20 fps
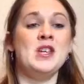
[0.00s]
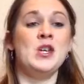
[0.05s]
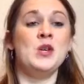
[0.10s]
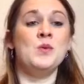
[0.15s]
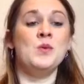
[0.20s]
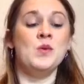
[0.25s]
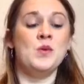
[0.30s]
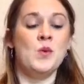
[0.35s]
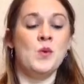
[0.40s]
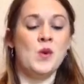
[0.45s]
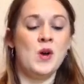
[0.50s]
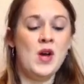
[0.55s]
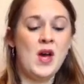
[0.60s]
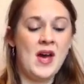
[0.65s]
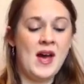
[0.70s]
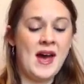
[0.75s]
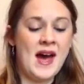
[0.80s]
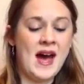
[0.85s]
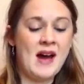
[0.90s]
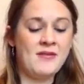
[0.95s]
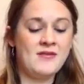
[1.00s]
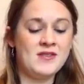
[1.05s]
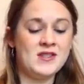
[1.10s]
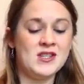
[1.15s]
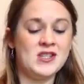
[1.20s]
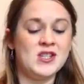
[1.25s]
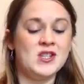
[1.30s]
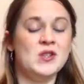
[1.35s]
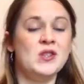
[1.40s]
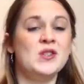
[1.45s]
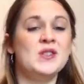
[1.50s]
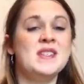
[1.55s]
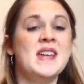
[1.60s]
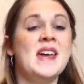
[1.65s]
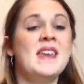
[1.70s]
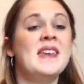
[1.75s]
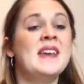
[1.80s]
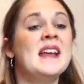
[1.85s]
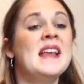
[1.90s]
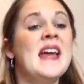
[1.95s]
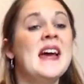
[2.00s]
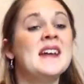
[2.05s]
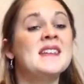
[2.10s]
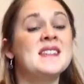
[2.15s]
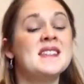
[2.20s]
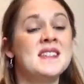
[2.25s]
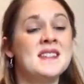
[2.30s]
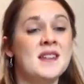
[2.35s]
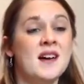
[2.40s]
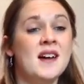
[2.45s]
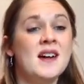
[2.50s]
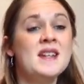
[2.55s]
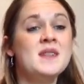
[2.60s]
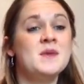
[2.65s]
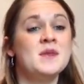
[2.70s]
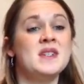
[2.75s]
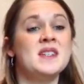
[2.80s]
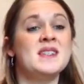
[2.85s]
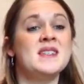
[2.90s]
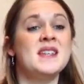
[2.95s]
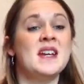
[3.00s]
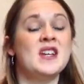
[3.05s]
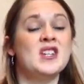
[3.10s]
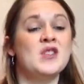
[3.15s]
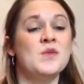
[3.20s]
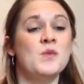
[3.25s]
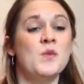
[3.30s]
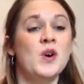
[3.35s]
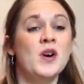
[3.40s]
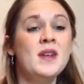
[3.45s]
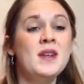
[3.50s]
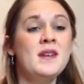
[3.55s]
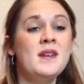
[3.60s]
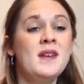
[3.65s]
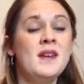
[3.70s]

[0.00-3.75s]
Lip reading: you will have to do your technical exercise, which is section 1.